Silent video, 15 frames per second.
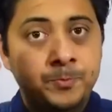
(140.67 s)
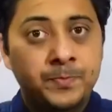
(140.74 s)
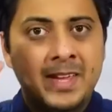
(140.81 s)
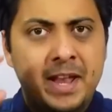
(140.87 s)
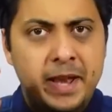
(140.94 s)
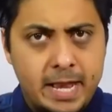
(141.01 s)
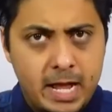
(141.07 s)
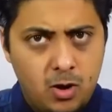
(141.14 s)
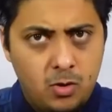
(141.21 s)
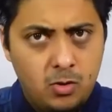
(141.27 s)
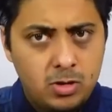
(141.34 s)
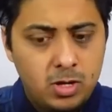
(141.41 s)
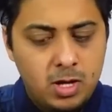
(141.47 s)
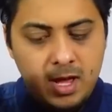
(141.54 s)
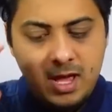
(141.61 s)

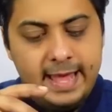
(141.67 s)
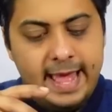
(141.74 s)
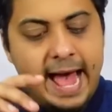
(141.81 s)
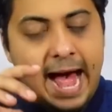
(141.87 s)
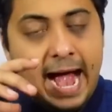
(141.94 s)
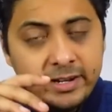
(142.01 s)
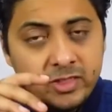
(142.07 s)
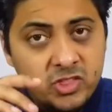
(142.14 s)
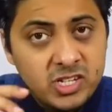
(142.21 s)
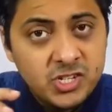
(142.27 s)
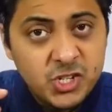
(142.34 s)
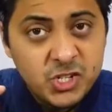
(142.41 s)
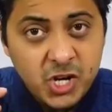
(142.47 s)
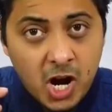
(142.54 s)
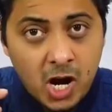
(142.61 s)
Now, at the
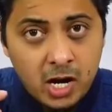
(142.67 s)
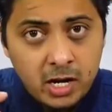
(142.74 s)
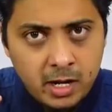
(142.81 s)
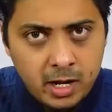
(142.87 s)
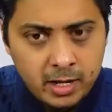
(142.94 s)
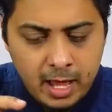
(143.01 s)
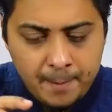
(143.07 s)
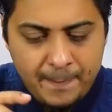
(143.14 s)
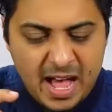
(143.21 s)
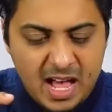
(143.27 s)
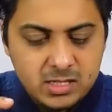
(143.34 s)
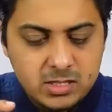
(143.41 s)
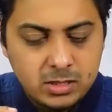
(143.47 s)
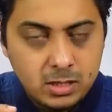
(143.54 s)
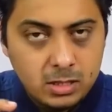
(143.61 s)
start, a
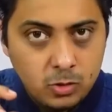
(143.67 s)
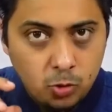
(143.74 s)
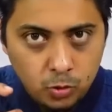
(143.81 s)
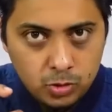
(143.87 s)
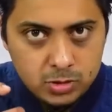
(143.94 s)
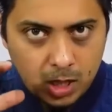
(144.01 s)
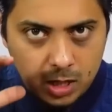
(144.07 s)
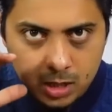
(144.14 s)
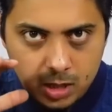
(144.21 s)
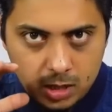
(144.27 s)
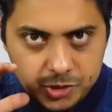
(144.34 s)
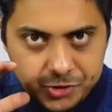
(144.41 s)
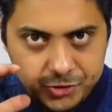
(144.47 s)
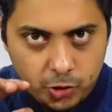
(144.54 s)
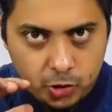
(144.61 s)
capacitor goes under
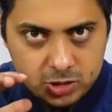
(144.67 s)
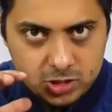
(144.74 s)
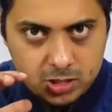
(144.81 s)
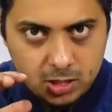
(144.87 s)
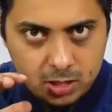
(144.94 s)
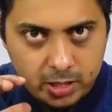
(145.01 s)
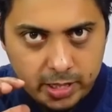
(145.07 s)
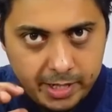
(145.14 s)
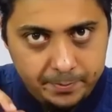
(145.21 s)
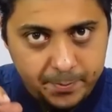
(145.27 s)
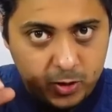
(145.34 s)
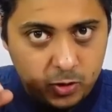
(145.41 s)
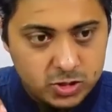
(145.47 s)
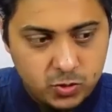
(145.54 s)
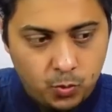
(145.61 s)
short circuit,
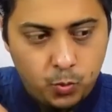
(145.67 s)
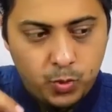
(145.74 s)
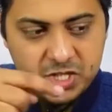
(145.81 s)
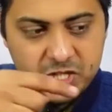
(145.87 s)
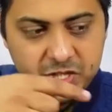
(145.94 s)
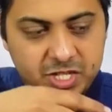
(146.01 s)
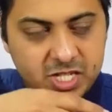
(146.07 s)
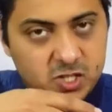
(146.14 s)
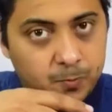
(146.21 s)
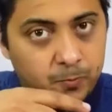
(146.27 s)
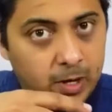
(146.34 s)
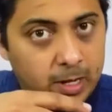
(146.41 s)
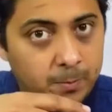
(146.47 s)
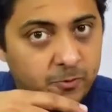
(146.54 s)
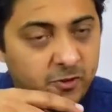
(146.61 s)
because of which this
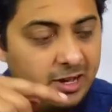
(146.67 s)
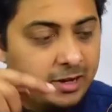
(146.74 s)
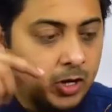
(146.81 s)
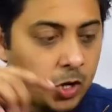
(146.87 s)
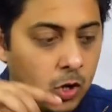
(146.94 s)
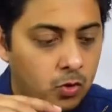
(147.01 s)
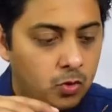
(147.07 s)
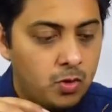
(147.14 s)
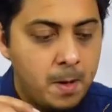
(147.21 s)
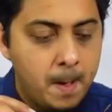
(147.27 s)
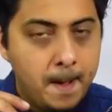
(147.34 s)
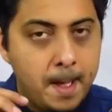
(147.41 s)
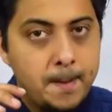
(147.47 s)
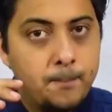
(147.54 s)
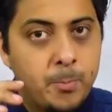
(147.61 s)
bulb will glow
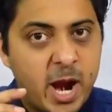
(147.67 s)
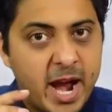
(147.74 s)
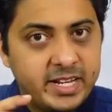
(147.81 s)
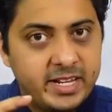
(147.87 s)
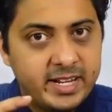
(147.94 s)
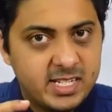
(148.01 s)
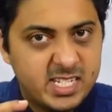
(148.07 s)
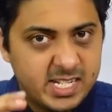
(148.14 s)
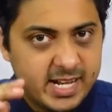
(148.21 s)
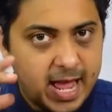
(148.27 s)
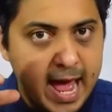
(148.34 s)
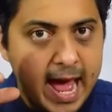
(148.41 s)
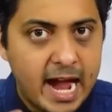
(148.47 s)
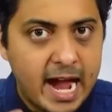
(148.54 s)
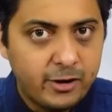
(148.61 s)
brightest
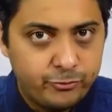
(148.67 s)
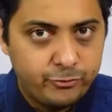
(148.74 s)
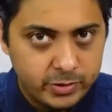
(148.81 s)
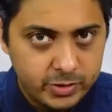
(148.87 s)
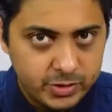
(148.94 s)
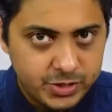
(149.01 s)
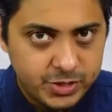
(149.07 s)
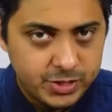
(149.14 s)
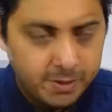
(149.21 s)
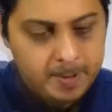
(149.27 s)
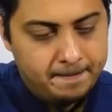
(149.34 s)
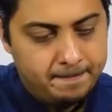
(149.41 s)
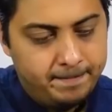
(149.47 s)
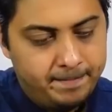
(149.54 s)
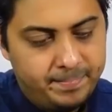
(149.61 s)
at first,
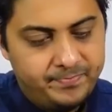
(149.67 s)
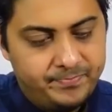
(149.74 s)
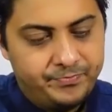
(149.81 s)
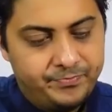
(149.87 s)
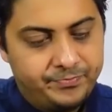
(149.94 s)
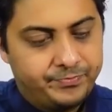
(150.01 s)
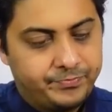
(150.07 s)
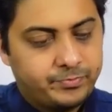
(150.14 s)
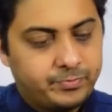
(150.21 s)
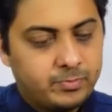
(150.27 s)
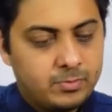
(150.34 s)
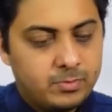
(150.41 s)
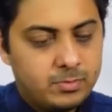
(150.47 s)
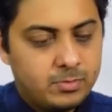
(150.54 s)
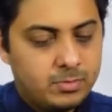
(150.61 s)
and after that it is
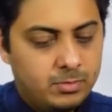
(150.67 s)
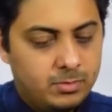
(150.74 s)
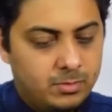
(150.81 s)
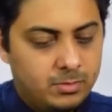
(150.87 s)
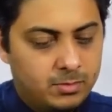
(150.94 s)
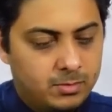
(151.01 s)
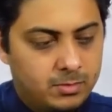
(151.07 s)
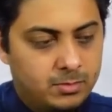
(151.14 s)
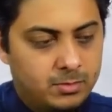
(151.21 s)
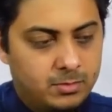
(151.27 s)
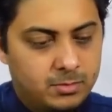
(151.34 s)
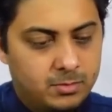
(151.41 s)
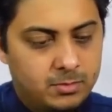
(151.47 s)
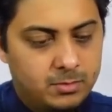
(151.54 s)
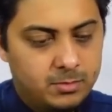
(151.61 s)
going to slowly
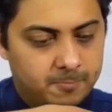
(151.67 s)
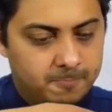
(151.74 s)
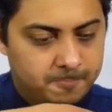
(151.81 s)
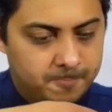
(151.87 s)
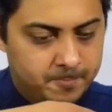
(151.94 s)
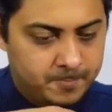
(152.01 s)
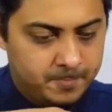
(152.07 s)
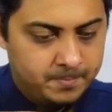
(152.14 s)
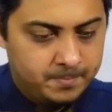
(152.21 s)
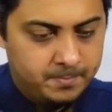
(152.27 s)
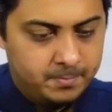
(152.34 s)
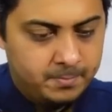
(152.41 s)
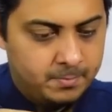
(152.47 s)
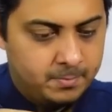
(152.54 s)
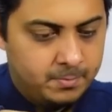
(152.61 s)
reduce to zero,
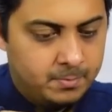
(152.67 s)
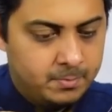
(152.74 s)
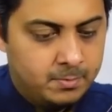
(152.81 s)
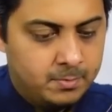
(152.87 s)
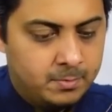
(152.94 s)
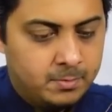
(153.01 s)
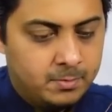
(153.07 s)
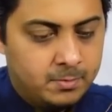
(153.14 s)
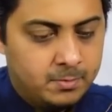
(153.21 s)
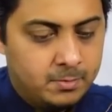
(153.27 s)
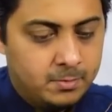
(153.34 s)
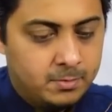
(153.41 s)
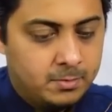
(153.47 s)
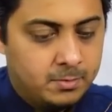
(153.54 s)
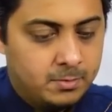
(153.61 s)
and the bulb
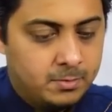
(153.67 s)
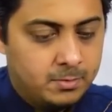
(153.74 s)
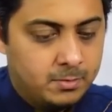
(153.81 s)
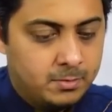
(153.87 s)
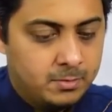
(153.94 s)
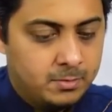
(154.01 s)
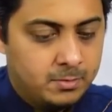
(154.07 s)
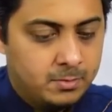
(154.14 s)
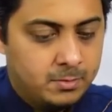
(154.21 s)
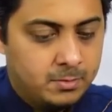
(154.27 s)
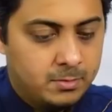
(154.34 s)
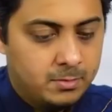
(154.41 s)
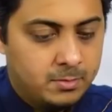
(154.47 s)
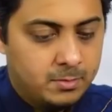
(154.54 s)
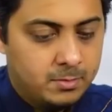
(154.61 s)
will stop glowing
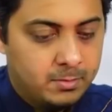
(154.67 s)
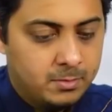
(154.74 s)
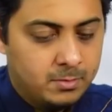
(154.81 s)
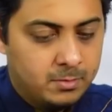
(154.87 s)
completely.